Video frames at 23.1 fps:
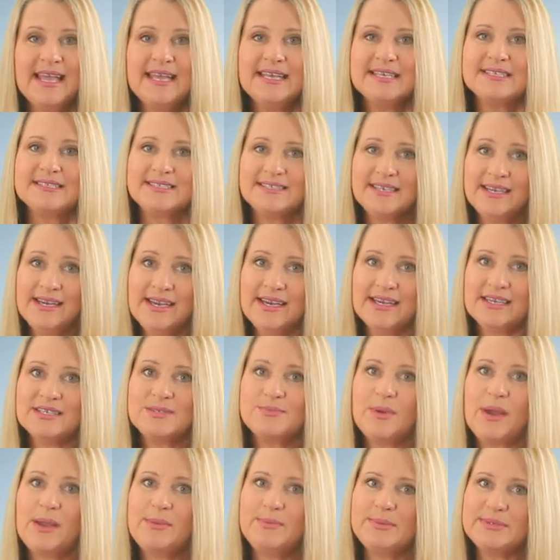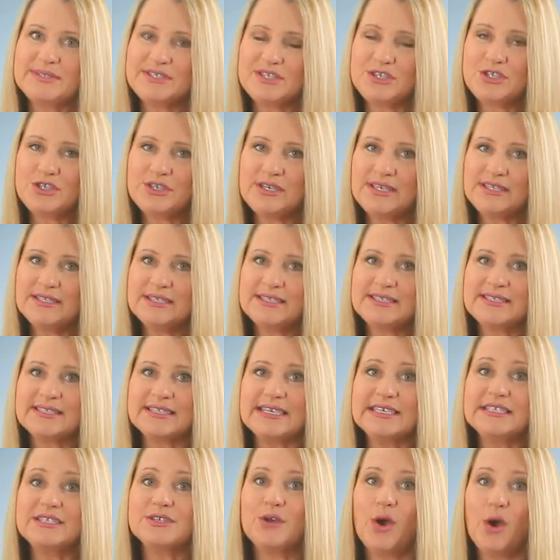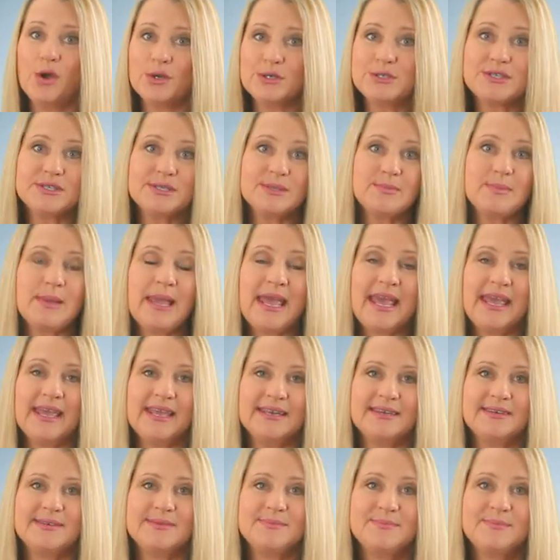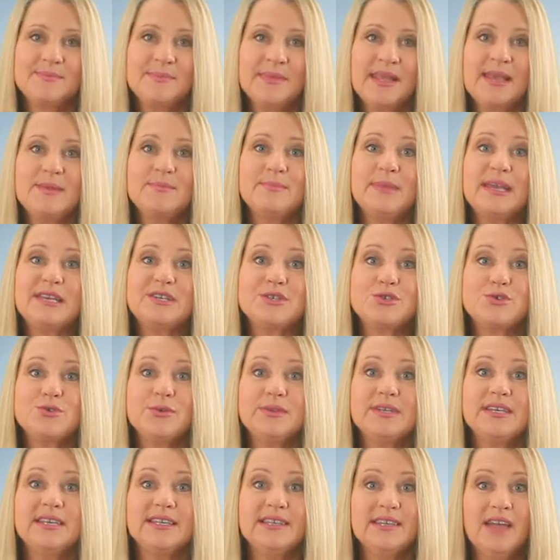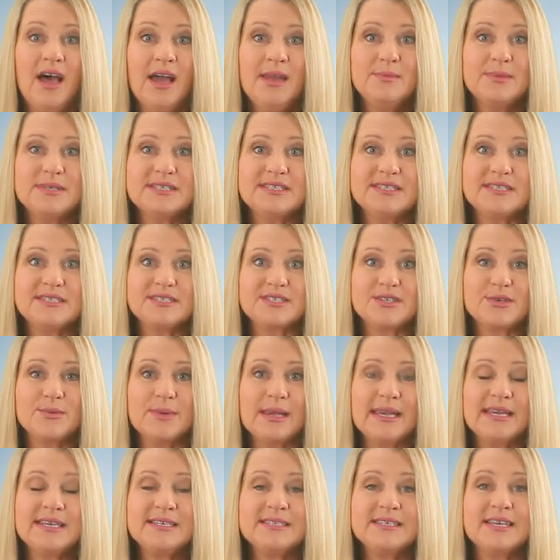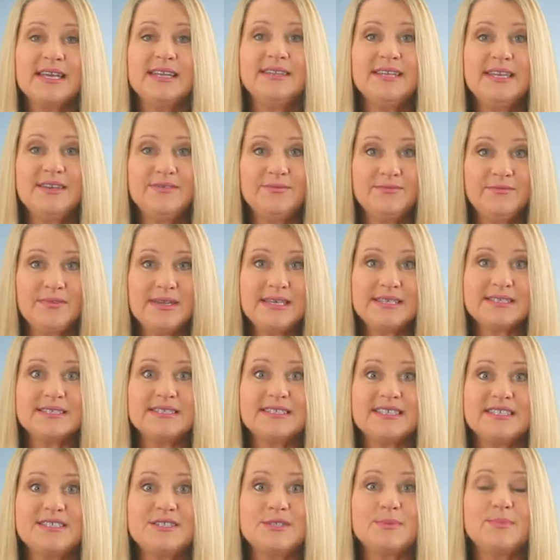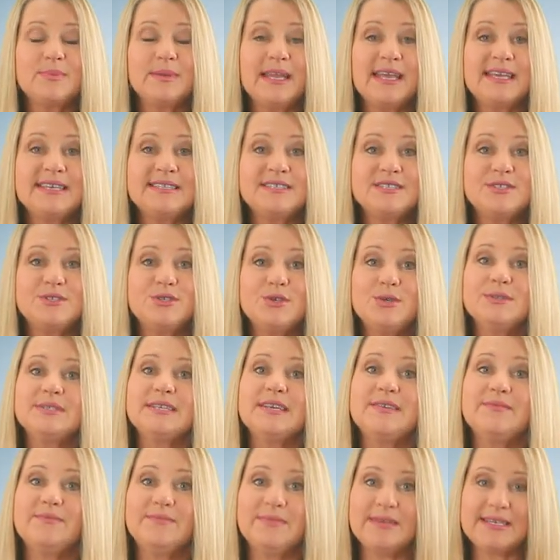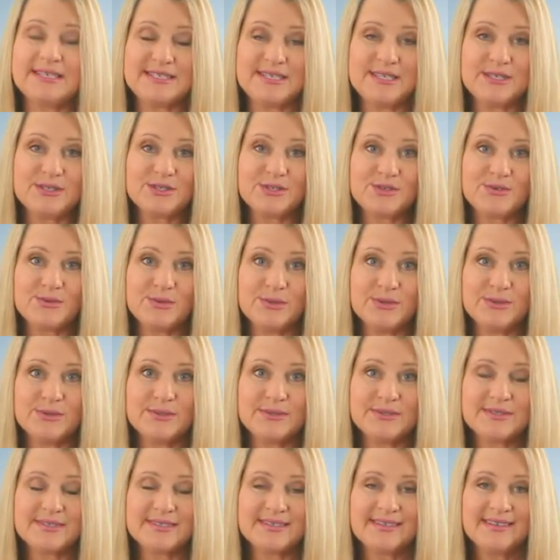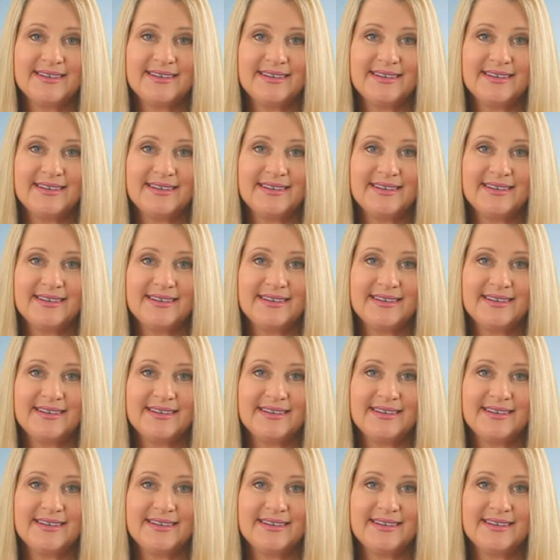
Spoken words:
Start by positioning the seat onto the pan. Make sure the alignment is correct and then fix it into place using fixing screws.